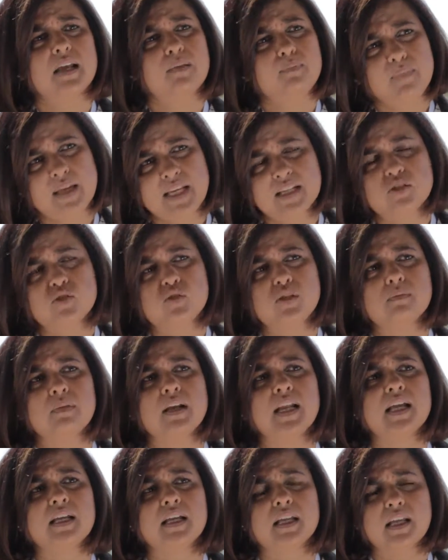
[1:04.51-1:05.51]
mainstream
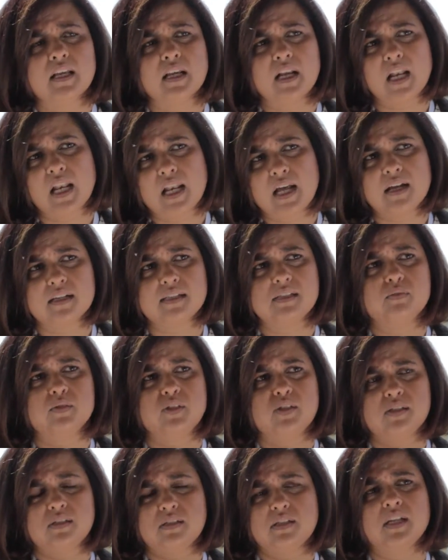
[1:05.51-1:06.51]
learning in class,
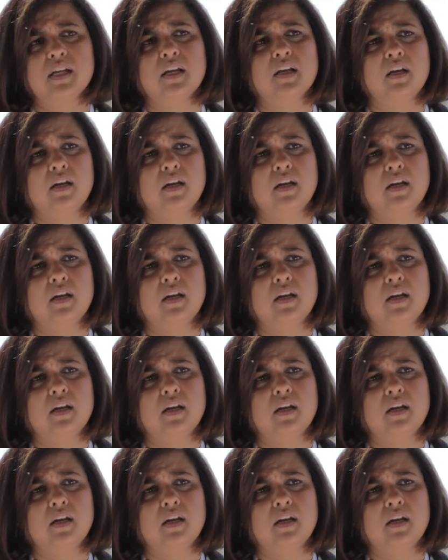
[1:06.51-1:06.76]
which is